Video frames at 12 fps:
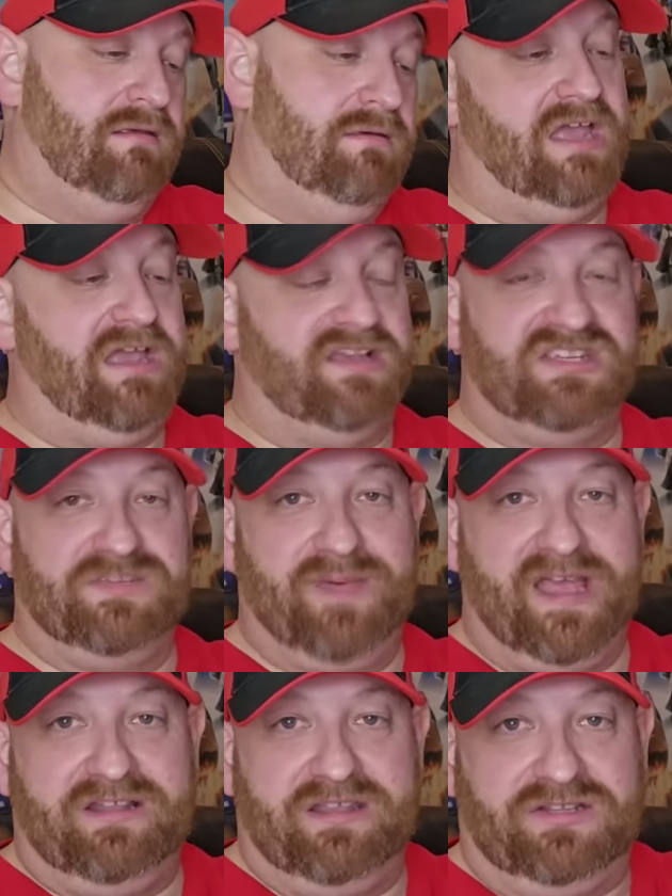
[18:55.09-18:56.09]
I
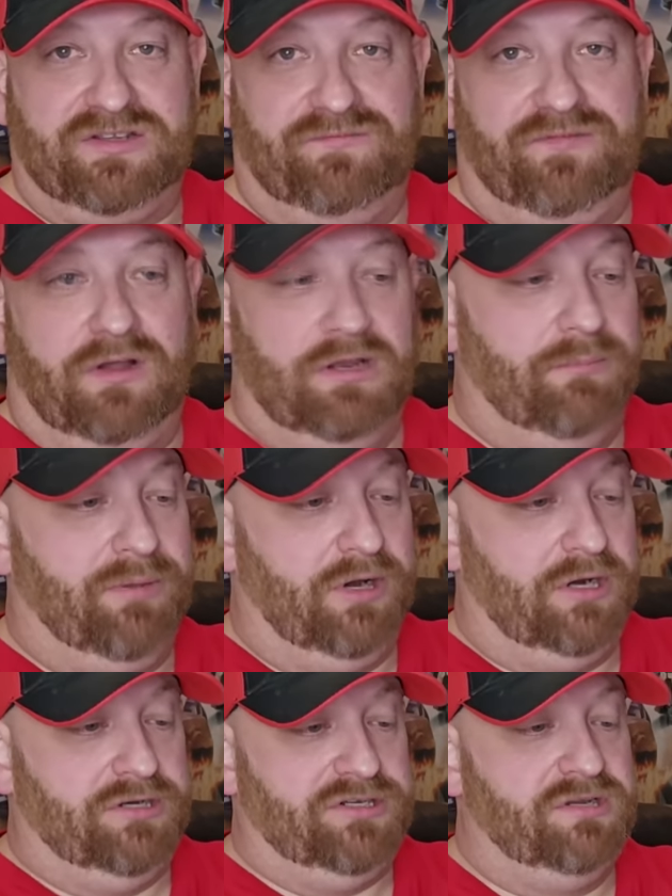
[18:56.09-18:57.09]
expect it to fall
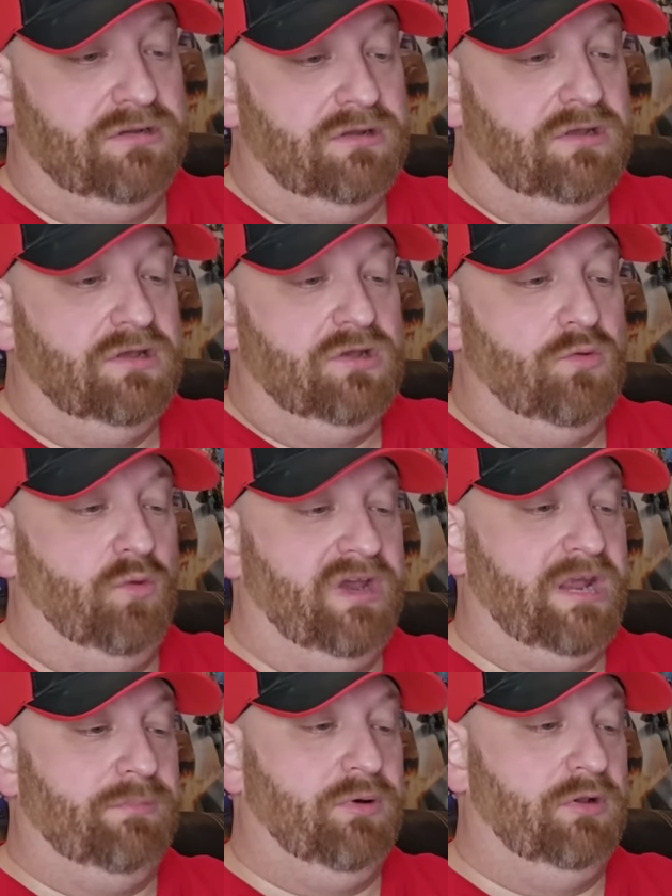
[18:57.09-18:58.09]
apart
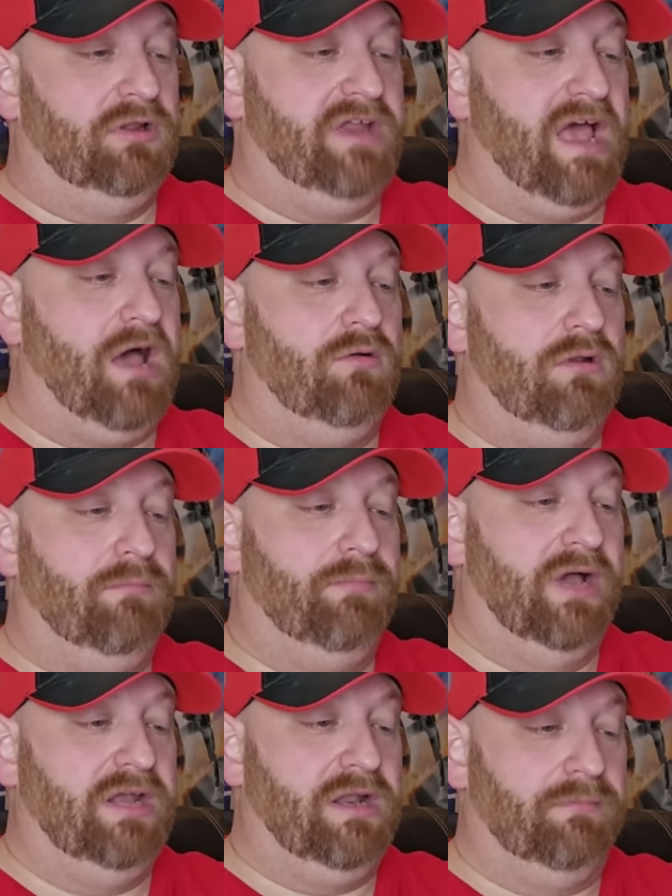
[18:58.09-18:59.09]
when I pull it out,
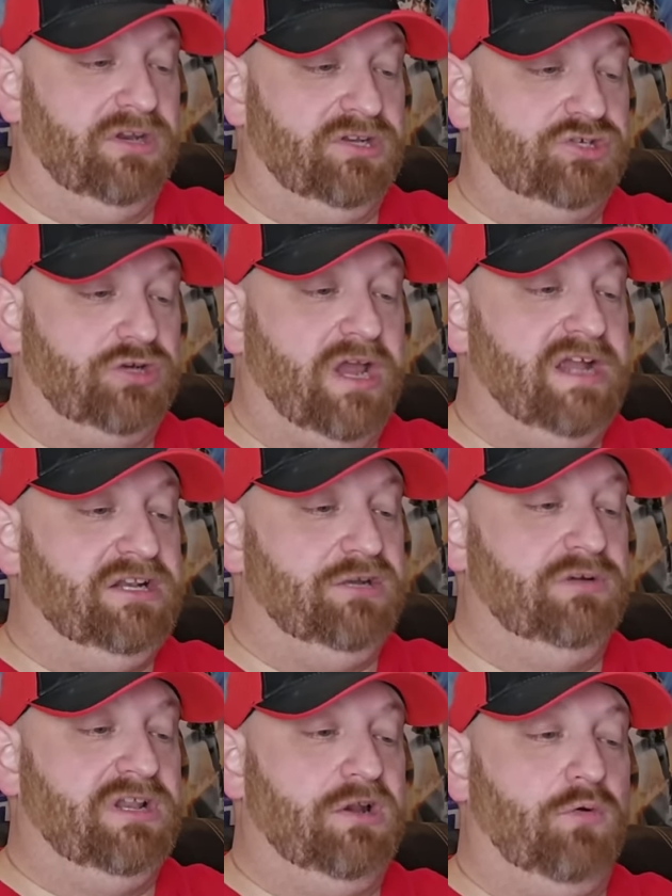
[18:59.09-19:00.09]
but I'm going to try to
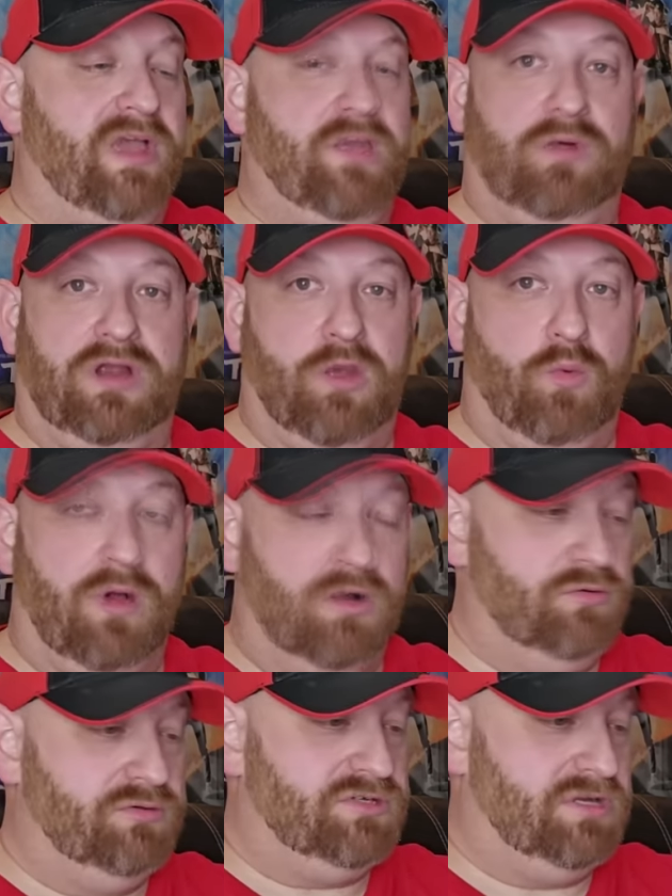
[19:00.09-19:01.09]
do it in a way where it
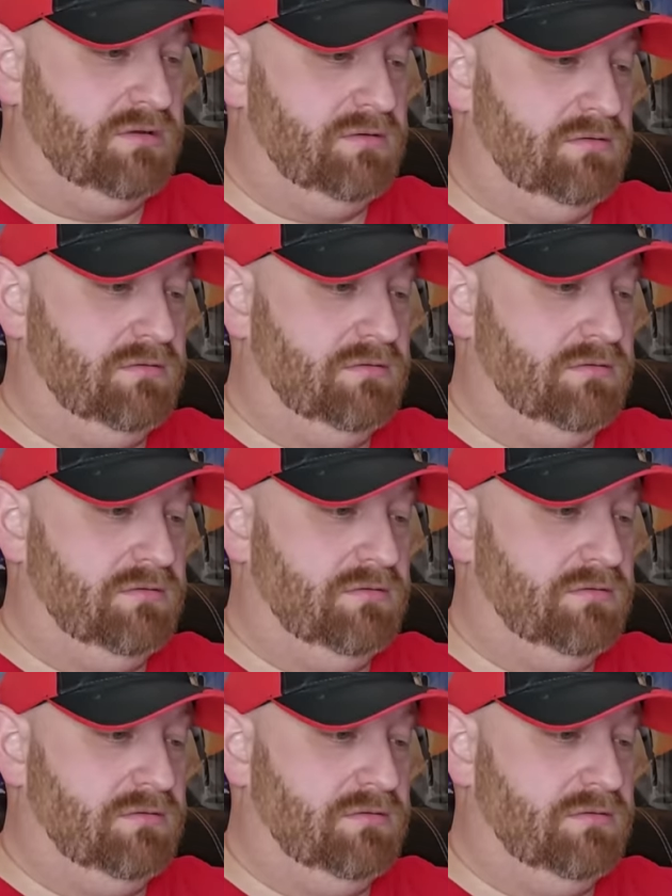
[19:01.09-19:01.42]
won't.